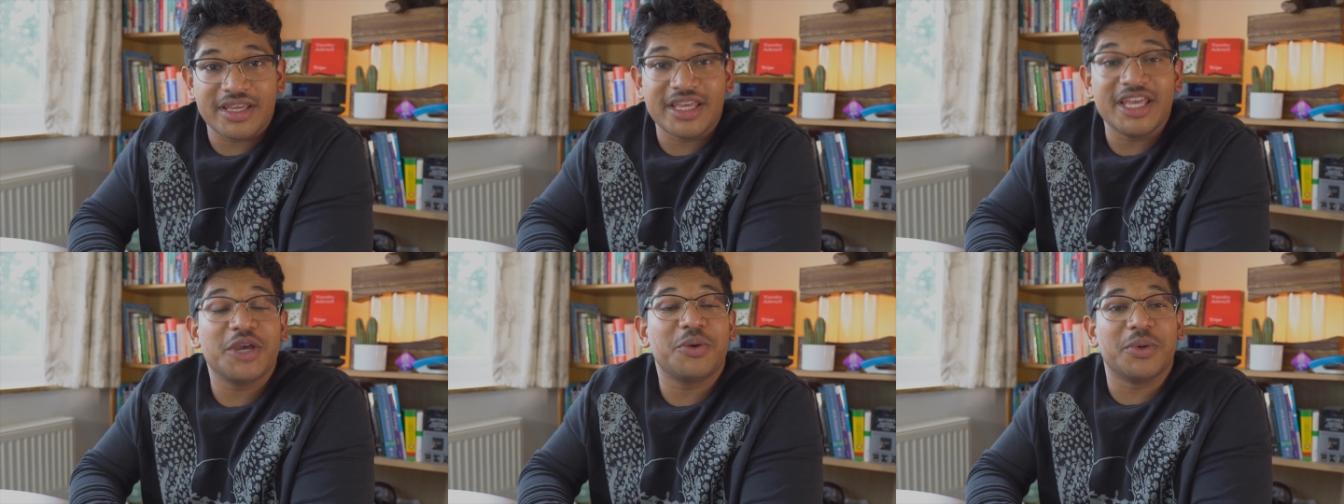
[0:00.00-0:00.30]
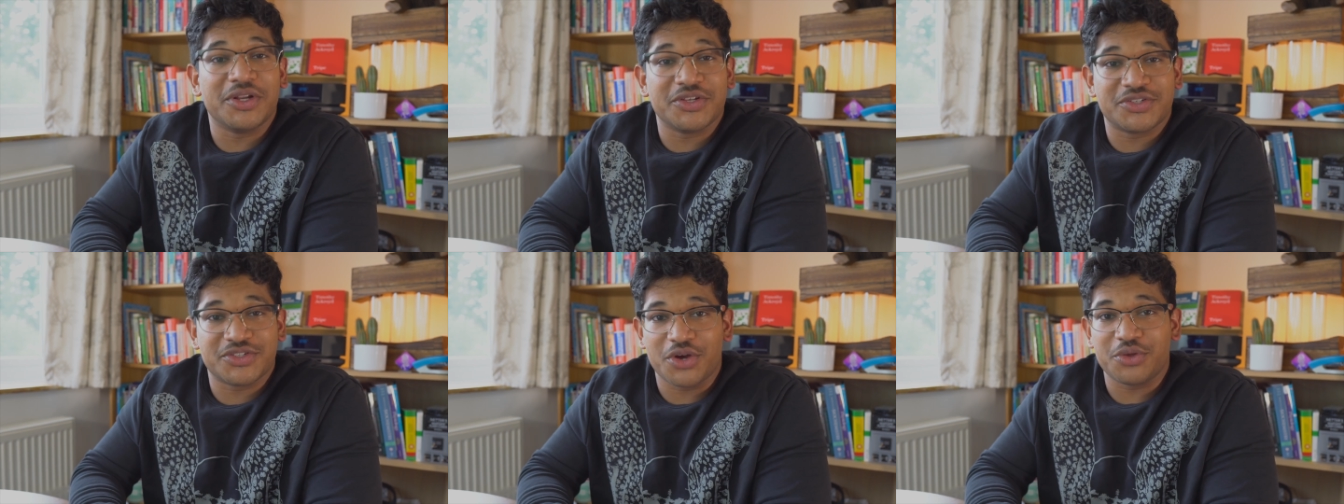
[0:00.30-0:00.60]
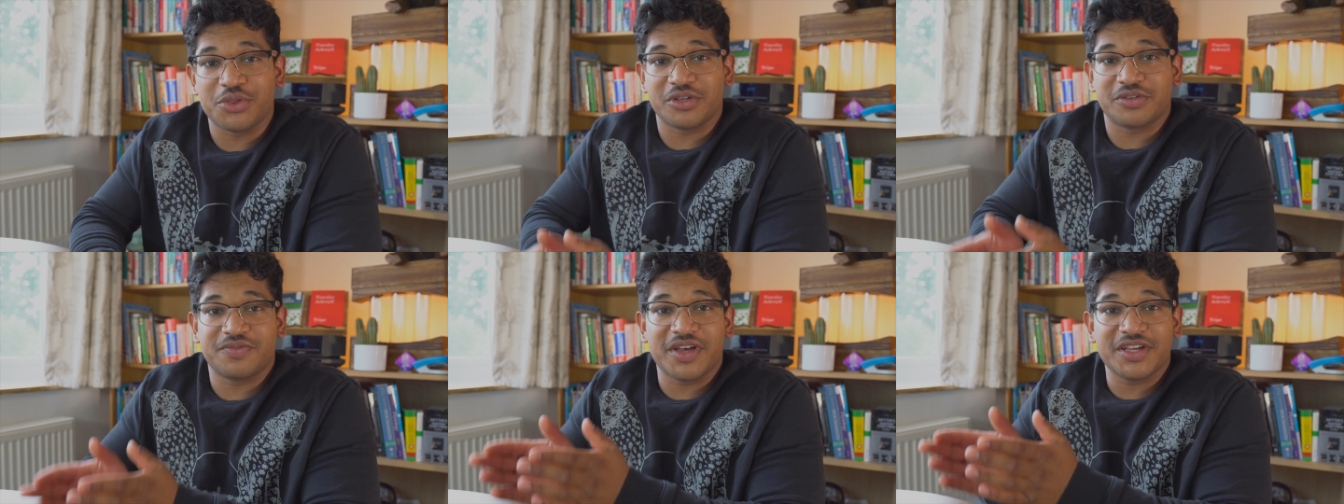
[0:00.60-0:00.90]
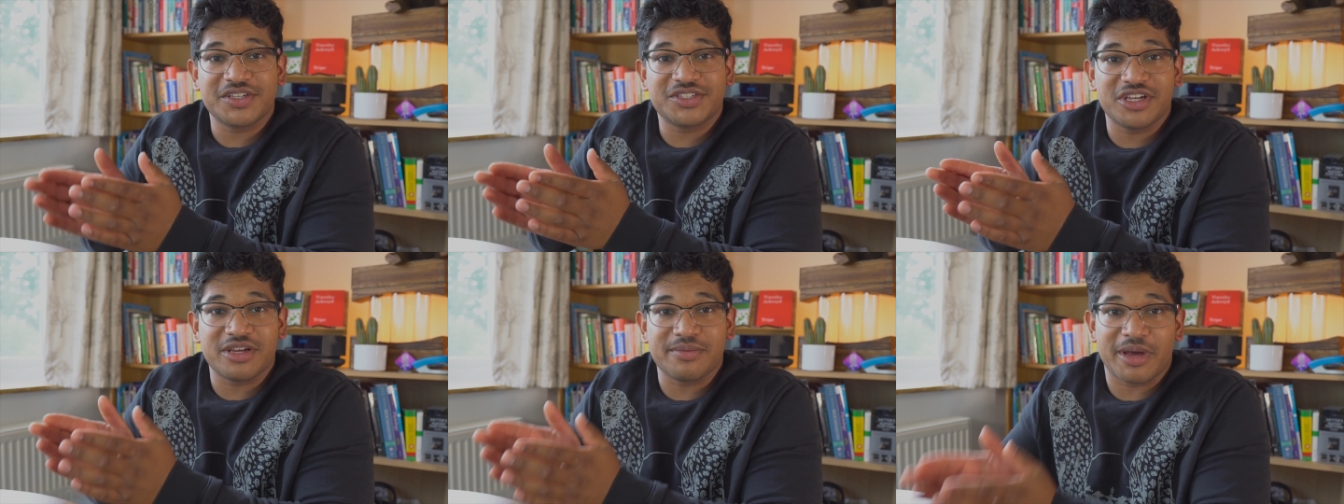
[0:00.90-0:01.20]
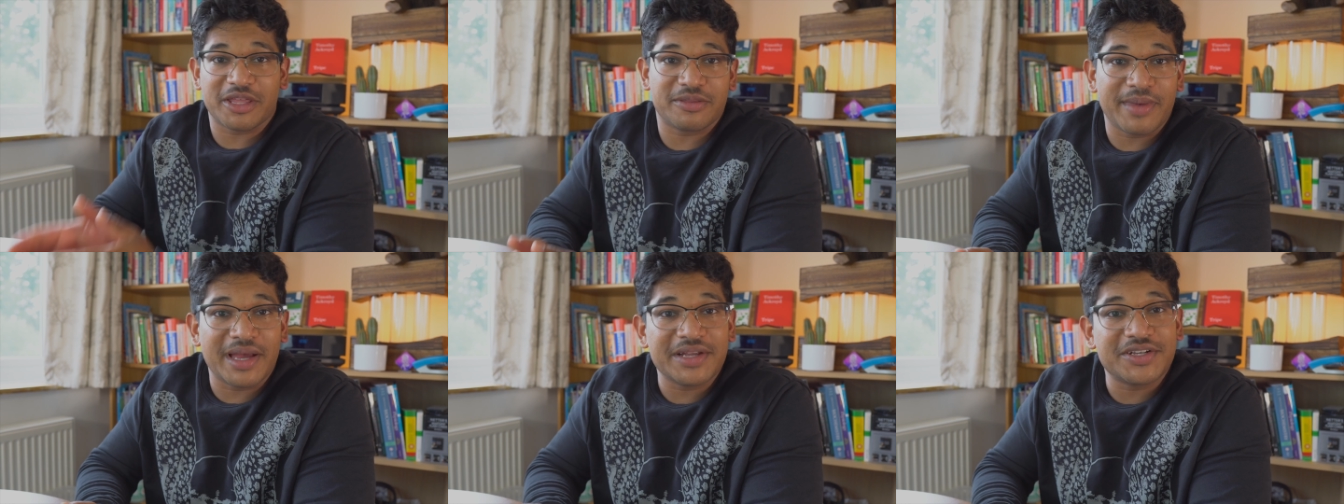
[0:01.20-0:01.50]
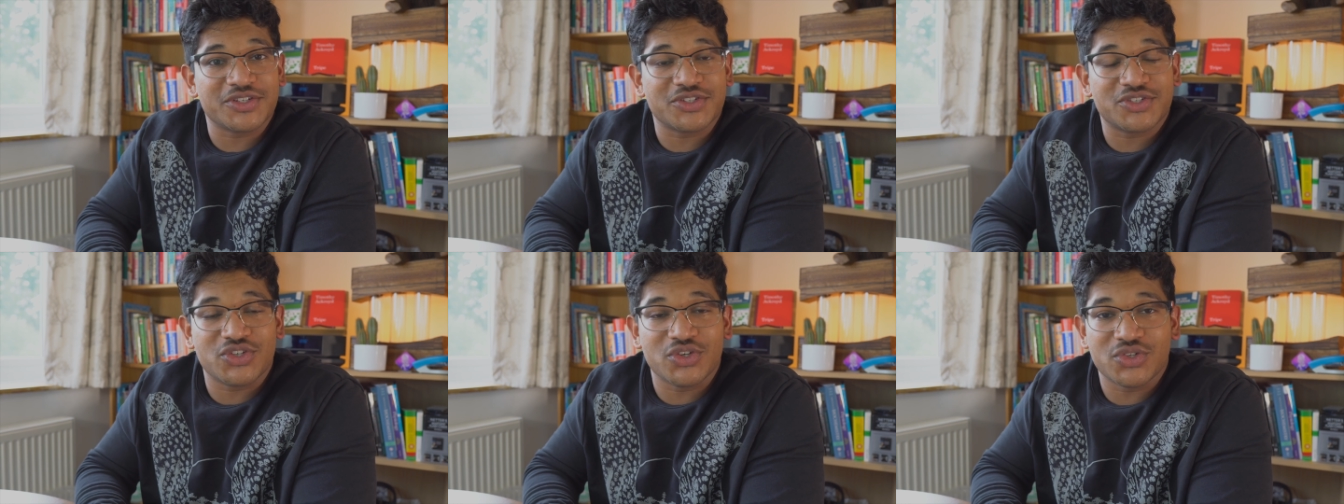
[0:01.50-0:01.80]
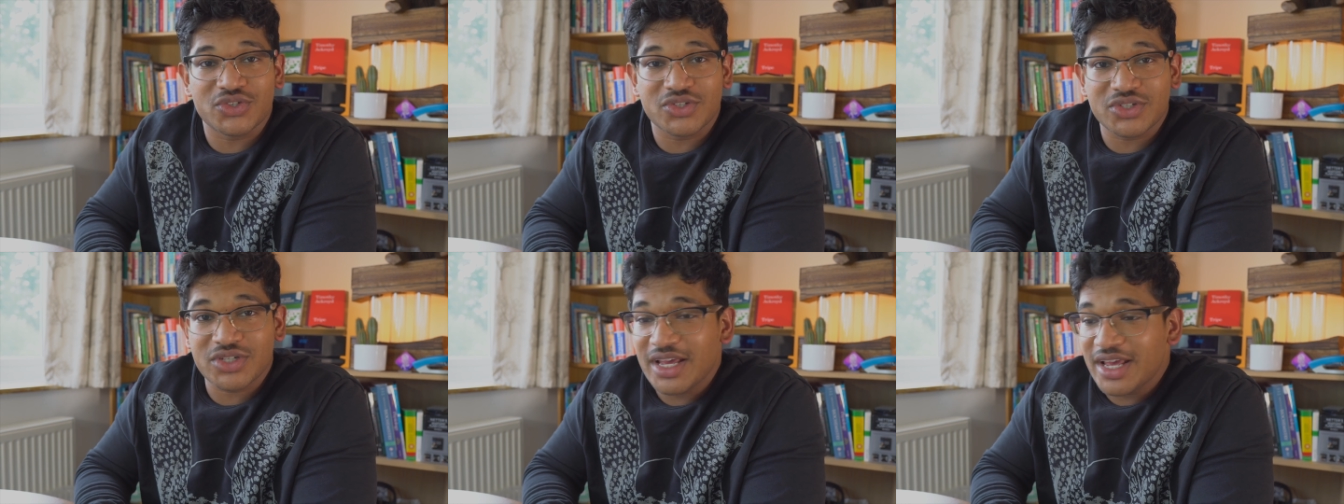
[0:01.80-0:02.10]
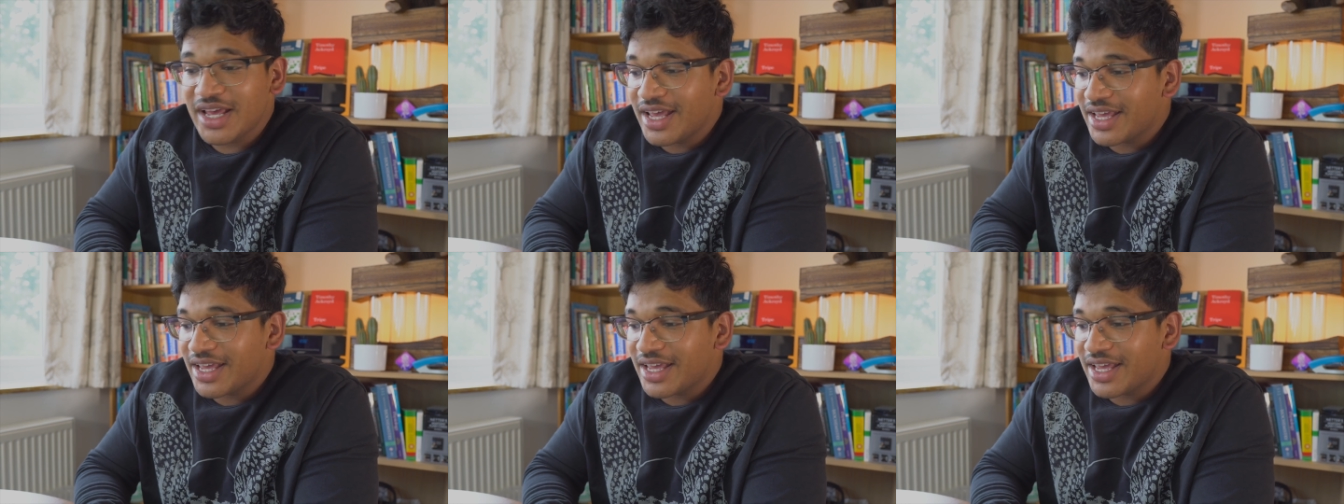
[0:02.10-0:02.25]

Equally so, this first year mathematics student